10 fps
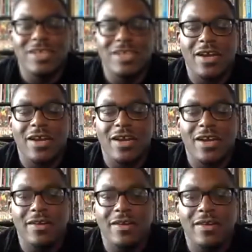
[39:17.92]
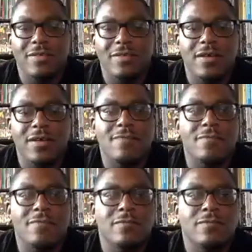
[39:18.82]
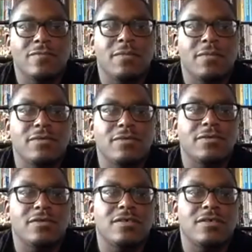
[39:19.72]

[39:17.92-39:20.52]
that very personal story.